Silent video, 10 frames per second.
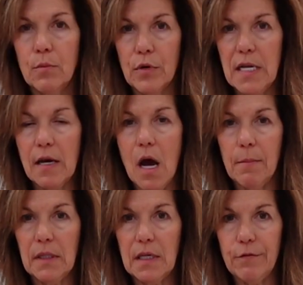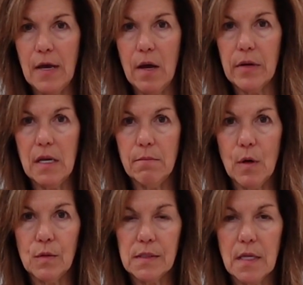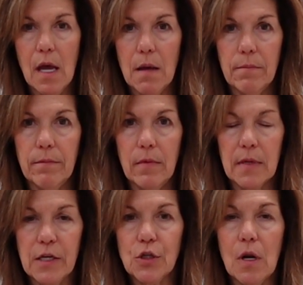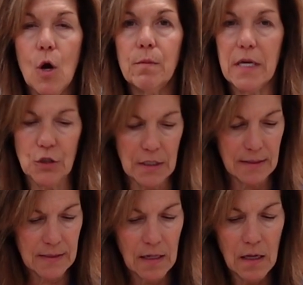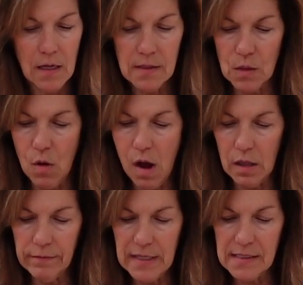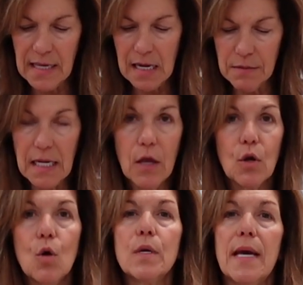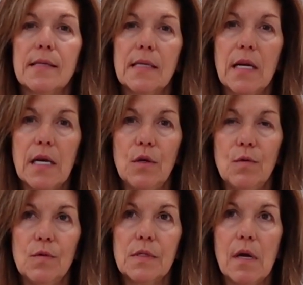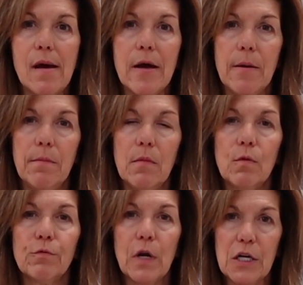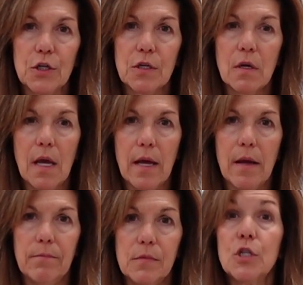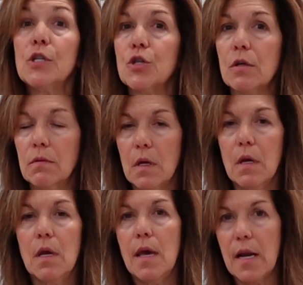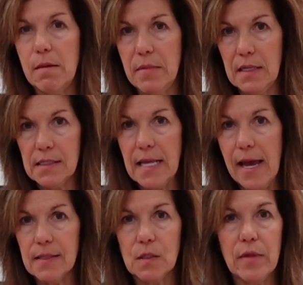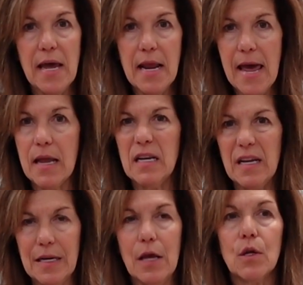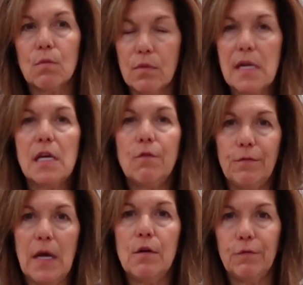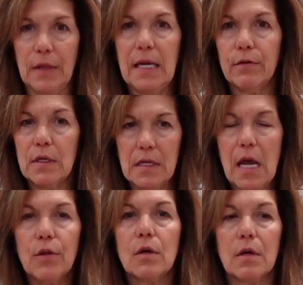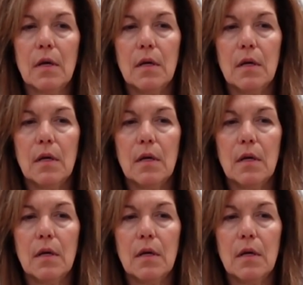pretty commonly found in most home kitchens. So all of these came together. Oh yes, and I used fresh ginger, and I minced that, so that added another really fun flavor, another